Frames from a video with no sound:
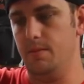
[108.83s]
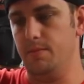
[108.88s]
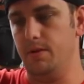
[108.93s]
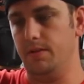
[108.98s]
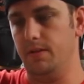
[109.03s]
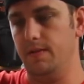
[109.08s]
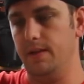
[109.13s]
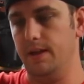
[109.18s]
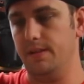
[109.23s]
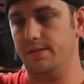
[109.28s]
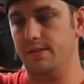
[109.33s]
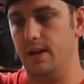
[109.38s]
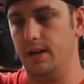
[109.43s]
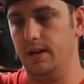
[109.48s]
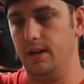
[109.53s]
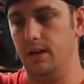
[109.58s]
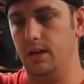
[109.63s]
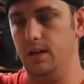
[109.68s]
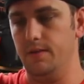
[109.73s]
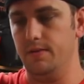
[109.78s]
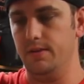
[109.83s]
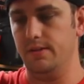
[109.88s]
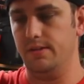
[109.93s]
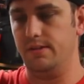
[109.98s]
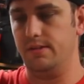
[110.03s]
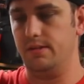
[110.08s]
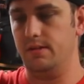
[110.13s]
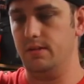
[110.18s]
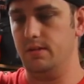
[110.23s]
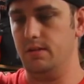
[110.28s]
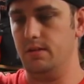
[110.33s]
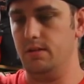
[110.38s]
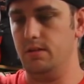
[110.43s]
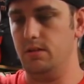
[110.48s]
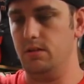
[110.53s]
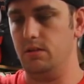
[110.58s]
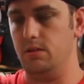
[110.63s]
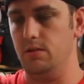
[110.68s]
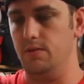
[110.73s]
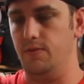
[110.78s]
But then that's not going to give us
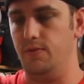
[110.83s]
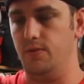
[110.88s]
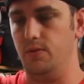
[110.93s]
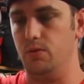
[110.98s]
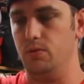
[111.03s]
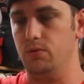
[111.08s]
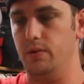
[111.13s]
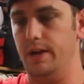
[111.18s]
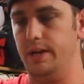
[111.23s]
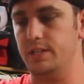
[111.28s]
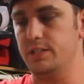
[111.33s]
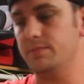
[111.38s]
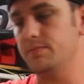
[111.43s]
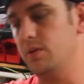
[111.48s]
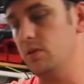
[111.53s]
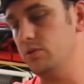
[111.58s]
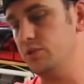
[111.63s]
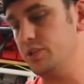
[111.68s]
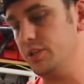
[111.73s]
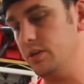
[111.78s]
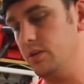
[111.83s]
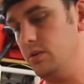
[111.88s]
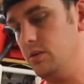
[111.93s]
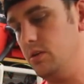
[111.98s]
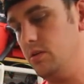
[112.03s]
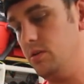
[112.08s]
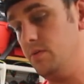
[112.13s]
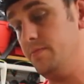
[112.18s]
the full range of motion.